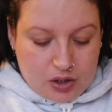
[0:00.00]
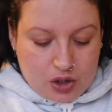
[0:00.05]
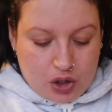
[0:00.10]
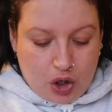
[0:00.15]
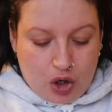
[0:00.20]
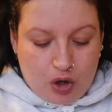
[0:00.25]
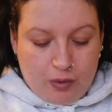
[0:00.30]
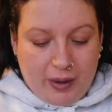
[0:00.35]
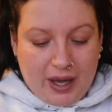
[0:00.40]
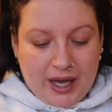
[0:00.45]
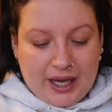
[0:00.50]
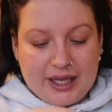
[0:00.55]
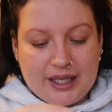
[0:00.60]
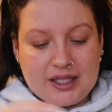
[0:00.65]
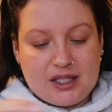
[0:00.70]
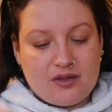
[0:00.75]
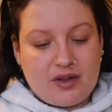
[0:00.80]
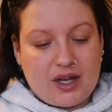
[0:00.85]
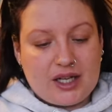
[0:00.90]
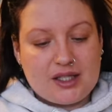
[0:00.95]
2
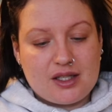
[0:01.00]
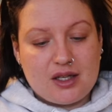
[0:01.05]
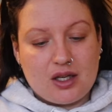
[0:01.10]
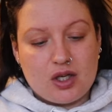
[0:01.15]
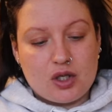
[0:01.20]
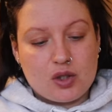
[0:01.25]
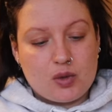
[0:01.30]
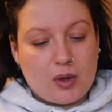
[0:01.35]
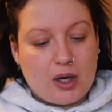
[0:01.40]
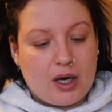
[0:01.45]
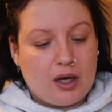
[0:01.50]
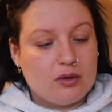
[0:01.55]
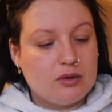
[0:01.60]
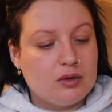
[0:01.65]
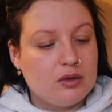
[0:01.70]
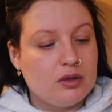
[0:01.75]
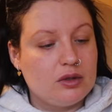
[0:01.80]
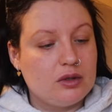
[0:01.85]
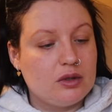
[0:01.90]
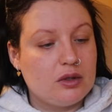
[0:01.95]
packets of Aslett as well.
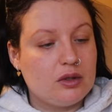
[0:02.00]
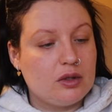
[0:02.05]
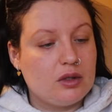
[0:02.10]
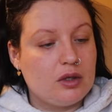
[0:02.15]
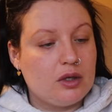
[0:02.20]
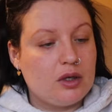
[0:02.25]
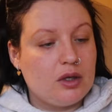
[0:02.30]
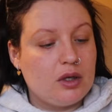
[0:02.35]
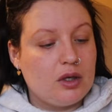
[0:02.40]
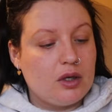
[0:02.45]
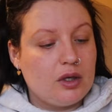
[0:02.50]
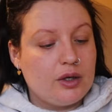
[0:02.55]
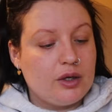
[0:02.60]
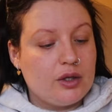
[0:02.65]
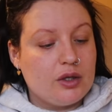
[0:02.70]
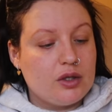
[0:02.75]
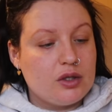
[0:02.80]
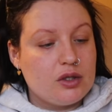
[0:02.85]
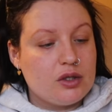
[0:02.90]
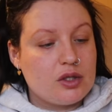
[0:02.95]

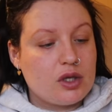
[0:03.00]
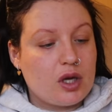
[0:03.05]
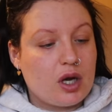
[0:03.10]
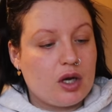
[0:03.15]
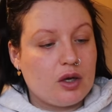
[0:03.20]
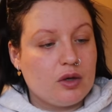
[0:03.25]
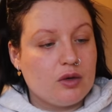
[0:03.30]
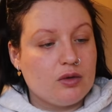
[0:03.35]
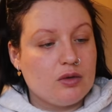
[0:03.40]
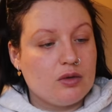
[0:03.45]
So